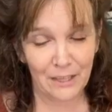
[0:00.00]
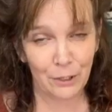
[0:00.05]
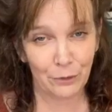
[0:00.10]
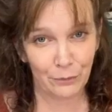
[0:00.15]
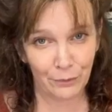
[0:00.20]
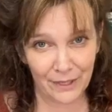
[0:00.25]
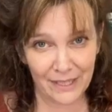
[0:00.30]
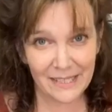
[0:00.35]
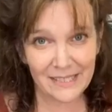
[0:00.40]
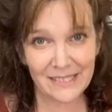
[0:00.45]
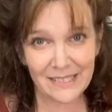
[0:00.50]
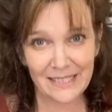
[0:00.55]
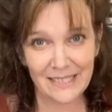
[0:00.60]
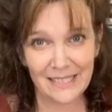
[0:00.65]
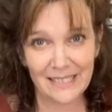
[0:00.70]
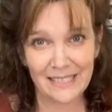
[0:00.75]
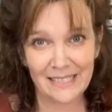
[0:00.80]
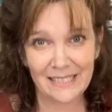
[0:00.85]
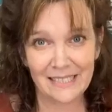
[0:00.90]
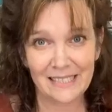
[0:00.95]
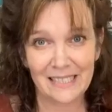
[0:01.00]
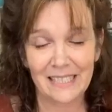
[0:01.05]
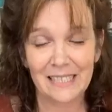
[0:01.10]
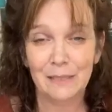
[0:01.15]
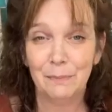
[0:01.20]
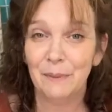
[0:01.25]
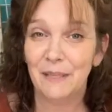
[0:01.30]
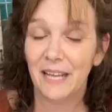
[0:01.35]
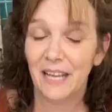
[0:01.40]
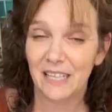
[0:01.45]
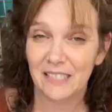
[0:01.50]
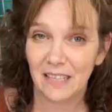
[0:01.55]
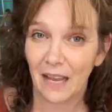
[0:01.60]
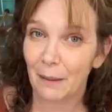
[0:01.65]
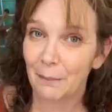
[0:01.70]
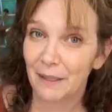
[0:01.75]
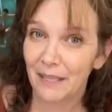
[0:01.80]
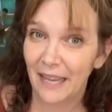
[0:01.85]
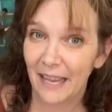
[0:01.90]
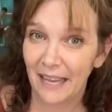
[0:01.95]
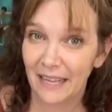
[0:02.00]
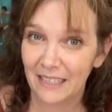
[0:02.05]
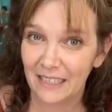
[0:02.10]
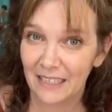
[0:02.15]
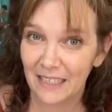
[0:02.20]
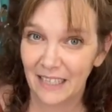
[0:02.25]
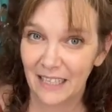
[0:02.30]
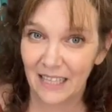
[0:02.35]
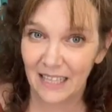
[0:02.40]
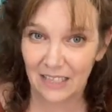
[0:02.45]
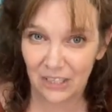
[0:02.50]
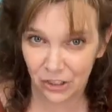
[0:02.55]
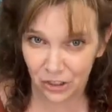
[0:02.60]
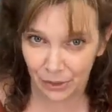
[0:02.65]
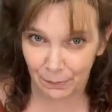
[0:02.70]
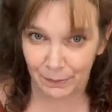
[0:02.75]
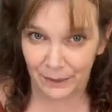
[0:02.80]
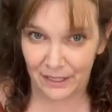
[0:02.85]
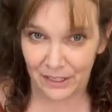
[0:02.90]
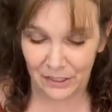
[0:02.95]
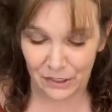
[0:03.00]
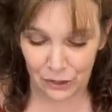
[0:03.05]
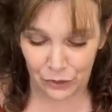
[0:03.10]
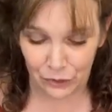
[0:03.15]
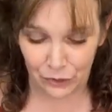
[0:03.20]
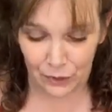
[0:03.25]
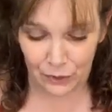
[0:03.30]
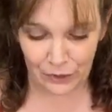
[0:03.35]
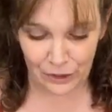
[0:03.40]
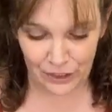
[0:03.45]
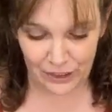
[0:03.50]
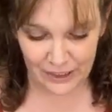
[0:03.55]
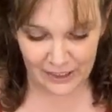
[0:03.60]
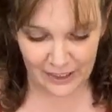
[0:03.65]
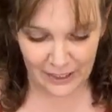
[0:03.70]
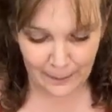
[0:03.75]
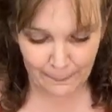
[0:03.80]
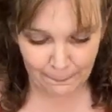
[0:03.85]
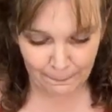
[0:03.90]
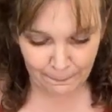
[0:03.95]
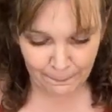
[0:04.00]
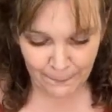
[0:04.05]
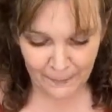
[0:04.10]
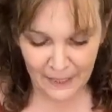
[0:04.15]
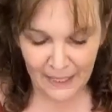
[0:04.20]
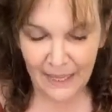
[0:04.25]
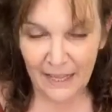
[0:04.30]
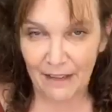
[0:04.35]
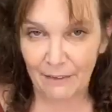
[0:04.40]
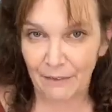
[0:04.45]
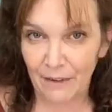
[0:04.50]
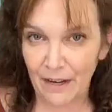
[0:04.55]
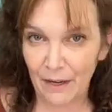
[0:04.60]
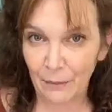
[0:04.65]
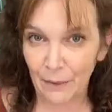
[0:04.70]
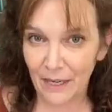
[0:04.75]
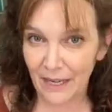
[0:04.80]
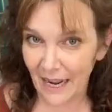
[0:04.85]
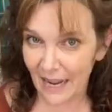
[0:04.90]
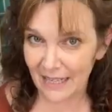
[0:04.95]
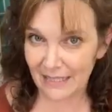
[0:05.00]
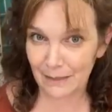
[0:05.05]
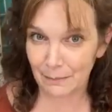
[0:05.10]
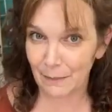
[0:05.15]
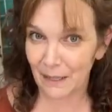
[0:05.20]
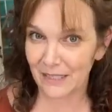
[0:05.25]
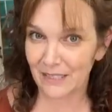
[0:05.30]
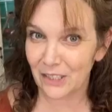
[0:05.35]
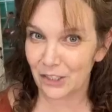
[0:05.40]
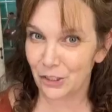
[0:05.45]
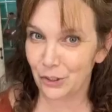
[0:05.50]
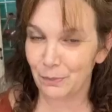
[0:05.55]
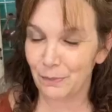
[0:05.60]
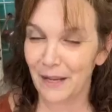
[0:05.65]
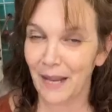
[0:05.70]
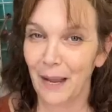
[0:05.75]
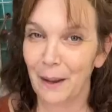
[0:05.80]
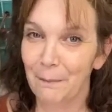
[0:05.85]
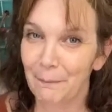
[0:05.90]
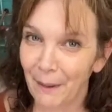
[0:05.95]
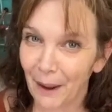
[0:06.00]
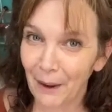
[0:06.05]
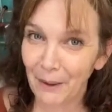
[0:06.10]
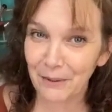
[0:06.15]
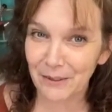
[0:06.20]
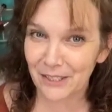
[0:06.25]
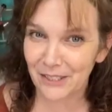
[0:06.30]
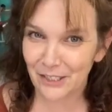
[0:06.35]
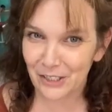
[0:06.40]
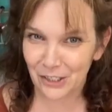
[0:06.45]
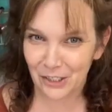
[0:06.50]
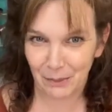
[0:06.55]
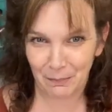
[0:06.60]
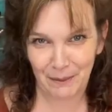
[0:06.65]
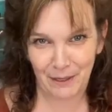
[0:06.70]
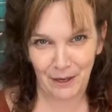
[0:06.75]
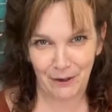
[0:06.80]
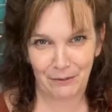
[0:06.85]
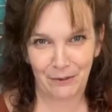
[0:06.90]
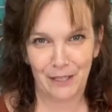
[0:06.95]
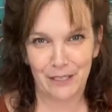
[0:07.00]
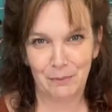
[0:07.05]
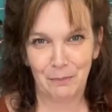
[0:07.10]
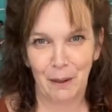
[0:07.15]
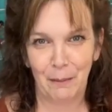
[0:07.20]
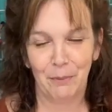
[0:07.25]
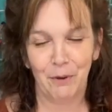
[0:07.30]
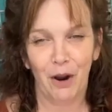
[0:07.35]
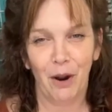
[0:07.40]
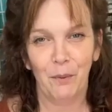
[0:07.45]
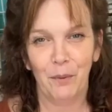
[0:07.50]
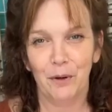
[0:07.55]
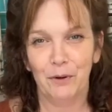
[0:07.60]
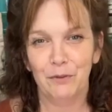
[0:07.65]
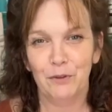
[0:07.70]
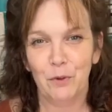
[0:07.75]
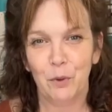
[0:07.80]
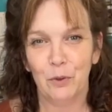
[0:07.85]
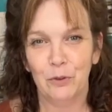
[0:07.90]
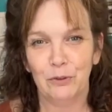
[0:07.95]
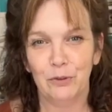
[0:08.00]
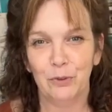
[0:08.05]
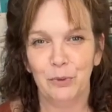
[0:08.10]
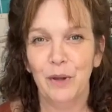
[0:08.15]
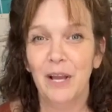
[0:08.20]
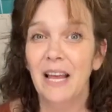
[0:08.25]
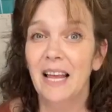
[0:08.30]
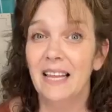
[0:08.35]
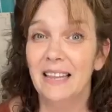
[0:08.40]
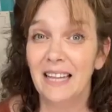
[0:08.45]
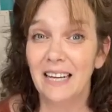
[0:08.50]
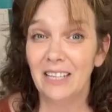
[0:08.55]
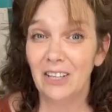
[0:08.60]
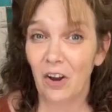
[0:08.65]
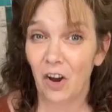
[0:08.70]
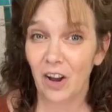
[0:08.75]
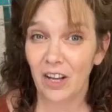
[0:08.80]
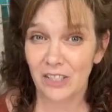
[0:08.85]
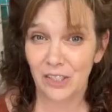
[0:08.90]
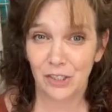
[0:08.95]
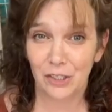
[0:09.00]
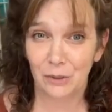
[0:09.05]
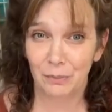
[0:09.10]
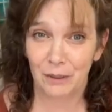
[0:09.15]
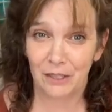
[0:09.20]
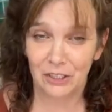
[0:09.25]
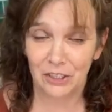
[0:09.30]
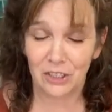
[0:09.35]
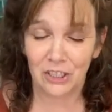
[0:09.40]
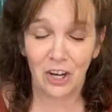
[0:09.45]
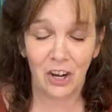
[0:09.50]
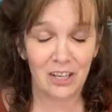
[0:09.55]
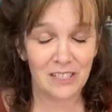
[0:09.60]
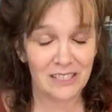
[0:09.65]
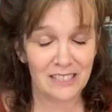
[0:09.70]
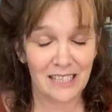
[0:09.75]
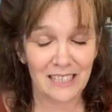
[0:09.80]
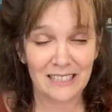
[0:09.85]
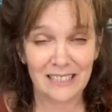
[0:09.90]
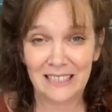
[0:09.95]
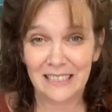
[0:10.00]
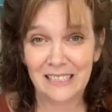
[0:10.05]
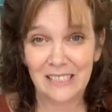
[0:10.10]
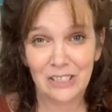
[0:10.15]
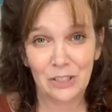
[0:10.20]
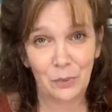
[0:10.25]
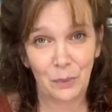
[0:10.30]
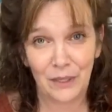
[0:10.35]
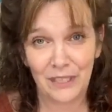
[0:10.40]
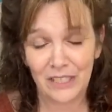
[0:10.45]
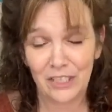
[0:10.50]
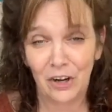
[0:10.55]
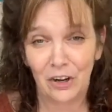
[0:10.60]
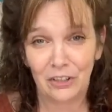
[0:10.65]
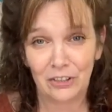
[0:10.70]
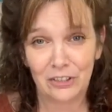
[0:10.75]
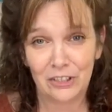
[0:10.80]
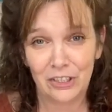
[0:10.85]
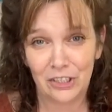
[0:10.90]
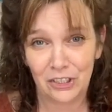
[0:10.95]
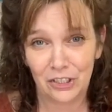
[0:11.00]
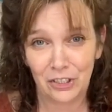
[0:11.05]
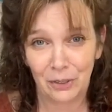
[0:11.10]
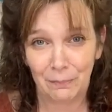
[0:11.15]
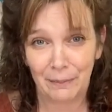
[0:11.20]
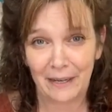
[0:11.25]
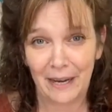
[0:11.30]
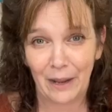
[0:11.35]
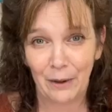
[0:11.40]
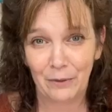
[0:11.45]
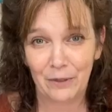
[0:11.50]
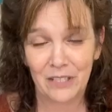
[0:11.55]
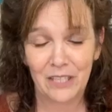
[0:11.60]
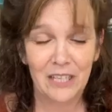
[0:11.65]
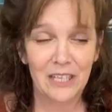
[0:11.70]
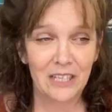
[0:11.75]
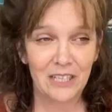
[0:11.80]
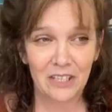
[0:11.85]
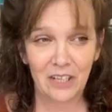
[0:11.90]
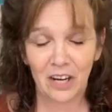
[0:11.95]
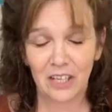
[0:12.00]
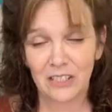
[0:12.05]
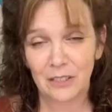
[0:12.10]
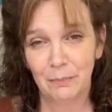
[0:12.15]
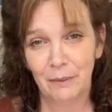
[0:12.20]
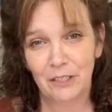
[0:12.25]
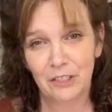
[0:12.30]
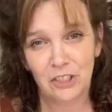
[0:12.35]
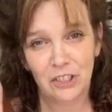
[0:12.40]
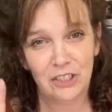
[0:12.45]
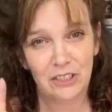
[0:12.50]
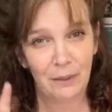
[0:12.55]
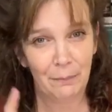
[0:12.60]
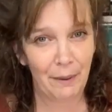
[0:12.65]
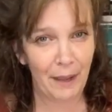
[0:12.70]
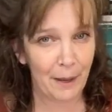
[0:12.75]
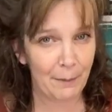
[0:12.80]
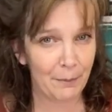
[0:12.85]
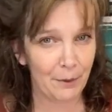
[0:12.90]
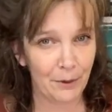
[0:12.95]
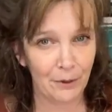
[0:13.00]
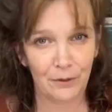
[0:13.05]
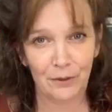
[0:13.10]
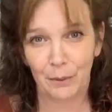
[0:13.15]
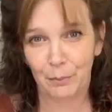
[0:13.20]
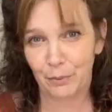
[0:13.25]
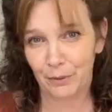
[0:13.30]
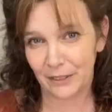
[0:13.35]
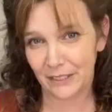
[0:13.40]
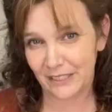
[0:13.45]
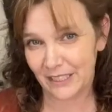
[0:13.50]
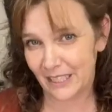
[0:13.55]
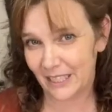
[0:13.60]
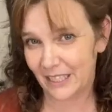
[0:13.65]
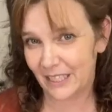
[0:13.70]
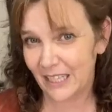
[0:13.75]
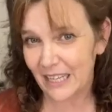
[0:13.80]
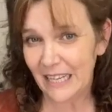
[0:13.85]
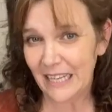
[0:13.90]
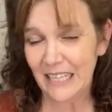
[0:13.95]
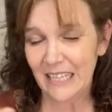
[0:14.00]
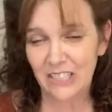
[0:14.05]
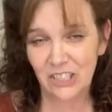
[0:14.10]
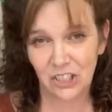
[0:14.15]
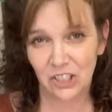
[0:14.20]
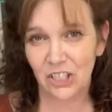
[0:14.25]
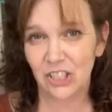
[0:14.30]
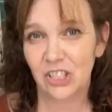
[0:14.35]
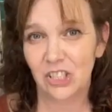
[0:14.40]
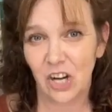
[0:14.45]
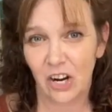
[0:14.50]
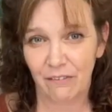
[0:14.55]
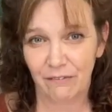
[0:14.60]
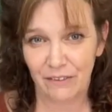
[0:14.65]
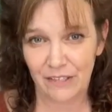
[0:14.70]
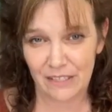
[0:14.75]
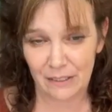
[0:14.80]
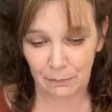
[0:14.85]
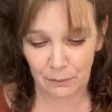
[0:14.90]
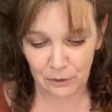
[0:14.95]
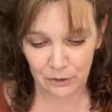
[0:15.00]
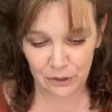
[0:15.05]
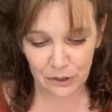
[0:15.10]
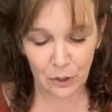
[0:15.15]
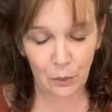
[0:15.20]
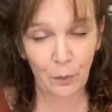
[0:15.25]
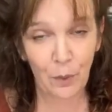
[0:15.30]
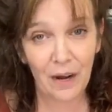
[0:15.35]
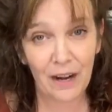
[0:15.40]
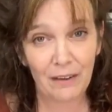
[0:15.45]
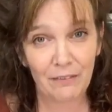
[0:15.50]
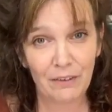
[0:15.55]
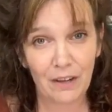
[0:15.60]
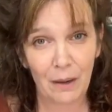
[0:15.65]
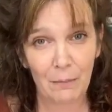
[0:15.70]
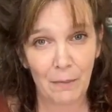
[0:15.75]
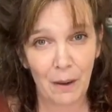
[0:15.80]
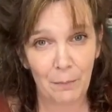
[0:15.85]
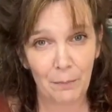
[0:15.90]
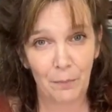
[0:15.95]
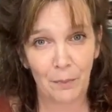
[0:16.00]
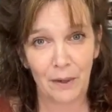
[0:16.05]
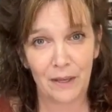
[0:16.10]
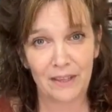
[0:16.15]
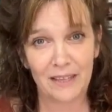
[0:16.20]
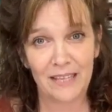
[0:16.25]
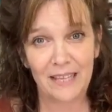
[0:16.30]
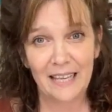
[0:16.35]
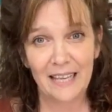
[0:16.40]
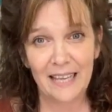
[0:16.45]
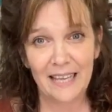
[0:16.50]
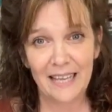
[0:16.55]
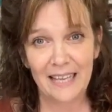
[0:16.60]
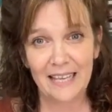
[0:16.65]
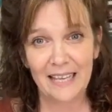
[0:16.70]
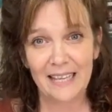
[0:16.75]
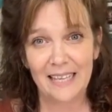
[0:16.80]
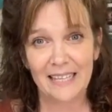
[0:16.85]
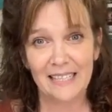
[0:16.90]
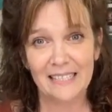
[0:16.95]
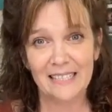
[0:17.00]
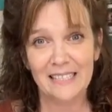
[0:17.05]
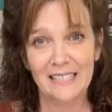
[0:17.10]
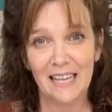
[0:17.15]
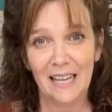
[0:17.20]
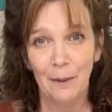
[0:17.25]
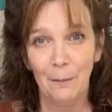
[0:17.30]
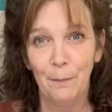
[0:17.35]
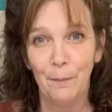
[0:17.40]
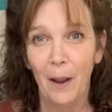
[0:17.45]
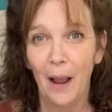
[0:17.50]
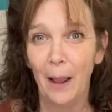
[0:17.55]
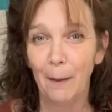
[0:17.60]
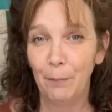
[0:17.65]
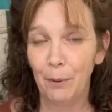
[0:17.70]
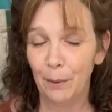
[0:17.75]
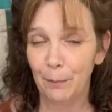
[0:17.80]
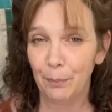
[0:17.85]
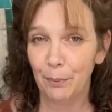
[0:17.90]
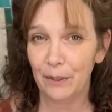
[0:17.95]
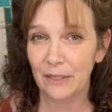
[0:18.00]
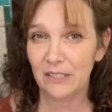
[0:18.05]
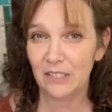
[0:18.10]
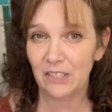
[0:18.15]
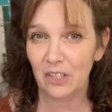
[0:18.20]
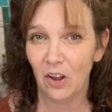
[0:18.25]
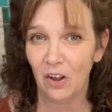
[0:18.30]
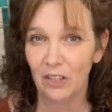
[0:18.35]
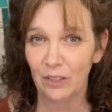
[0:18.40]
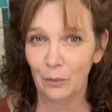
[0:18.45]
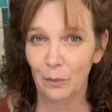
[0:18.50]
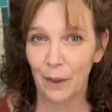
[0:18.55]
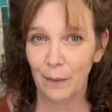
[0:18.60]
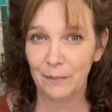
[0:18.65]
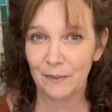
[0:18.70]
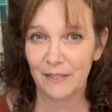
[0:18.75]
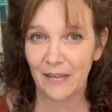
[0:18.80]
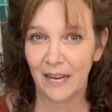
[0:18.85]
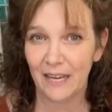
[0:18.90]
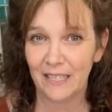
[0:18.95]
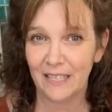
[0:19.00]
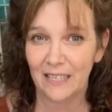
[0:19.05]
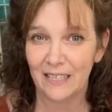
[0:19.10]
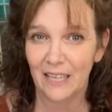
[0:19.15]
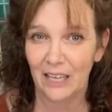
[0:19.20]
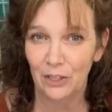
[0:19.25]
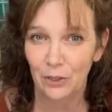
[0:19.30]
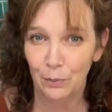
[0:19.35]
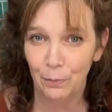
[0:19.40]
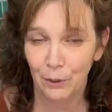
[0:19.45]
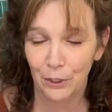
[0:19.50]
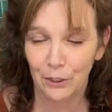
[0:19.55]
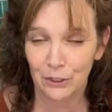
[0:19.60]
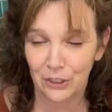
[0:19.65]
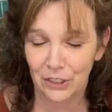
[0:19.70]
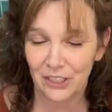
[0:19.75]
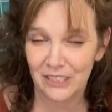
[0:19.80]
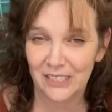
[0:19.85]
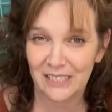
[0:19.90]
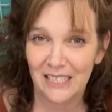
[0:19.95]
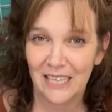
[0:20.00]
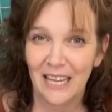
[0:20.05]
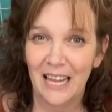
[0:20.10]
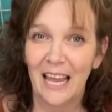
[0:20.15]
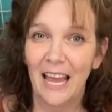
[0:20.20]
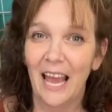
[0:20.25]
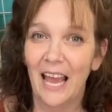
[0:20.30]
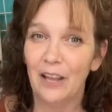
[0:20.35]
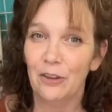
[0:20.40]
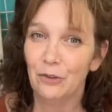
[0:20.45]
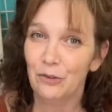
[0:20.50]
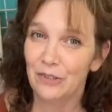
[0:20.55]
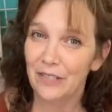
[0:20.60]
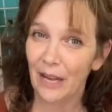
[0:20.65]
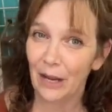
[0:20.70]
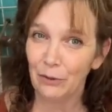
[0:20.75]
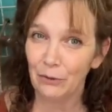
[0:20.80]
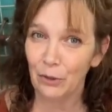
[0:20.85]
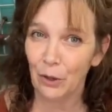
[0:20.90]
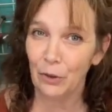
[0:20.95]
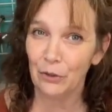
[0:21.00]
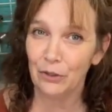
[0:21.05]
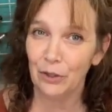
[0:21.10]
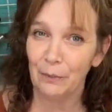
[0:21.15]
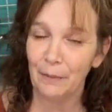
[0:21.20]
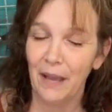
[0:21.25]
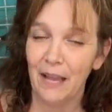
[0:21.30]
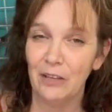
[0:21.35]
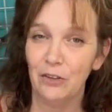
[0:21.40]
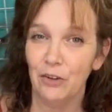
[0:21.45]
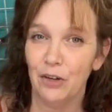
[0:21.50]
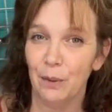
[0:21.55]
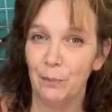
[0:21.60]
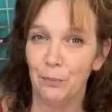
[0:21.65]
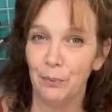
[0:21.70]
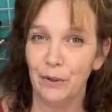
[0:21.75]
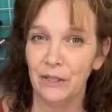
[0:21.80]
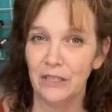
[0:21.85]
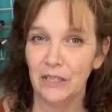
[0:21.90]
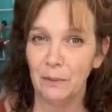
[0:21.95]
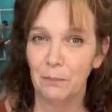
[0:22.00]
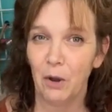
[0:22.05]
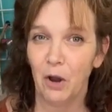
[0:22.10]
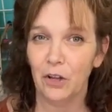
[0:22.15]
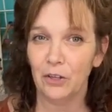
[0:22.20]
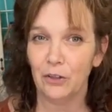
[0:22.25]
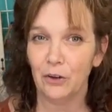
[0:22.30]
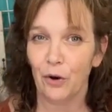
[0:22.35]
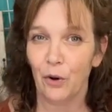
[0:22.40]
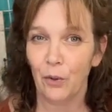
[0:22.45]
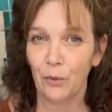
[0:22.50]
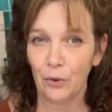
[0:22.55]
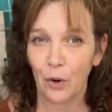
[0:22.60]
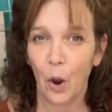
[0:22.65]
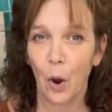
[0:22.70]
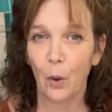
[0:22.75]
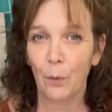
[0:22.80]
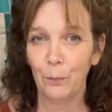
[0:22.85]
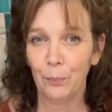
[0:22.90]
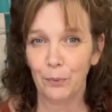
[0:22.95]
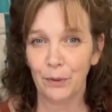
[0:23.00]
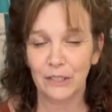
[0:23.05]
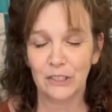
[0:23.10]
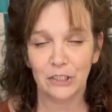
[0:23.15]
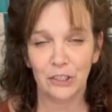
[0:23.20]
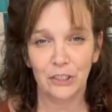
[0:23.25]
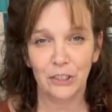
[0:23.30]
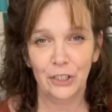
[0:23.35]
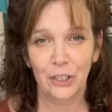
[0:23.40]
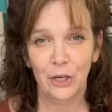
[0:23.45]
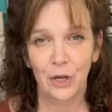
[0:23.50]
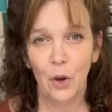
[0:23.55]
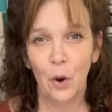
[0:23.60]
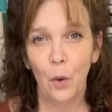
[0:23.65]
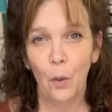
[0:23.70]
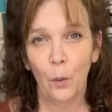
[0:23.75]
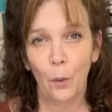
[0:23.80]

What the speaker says: The reason is because I'm in Canada and the shipping is atrocious. If anyone has messaged me about shipping out rice paper, I would have told you that it costs too much. It costs at least $20 to ship it out, not to mention the paper, the printing. It's just not feasible. So what I've come up with is I put prints on the website that you purchase and you download them and you can print them on your own home printer,